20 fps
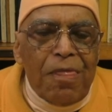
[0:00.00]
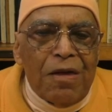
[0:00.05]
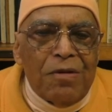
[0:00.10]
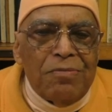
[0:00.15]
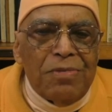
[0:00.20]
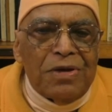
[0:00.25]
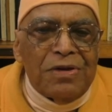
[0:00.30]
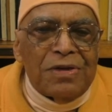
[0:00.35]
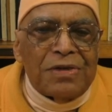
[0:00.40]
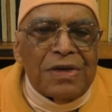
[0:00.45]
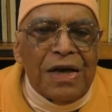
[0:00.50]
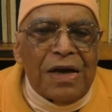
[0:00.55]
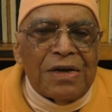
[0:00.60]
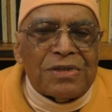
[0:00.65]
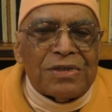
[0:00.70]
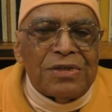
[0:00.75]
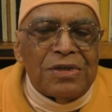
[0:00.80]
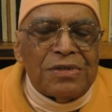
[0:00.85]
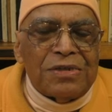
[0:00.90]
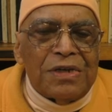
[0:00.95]
Because
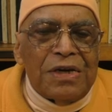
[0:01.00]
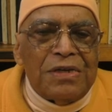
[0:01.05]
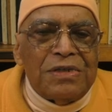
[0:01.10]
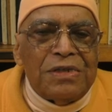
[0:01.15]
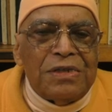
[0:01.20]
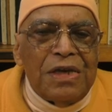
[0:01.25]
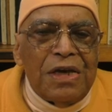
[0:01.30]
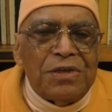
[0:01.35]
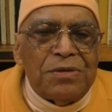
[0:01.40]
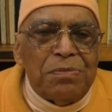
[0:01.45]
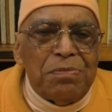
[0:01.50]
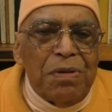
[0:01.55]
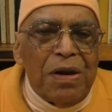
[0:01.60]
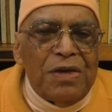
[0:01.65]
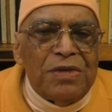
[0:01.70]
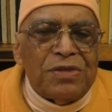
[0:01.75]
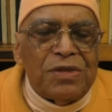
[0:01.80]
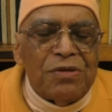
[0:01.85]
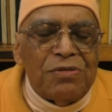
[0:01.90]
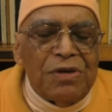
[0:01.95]
action can take
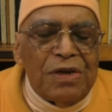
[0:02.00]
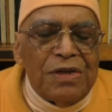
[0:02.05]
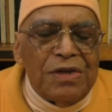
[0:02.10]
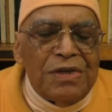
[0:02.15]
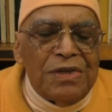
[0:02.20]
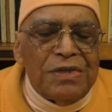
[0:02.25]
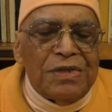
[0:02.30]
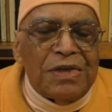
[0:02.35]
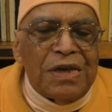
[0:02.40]
place only in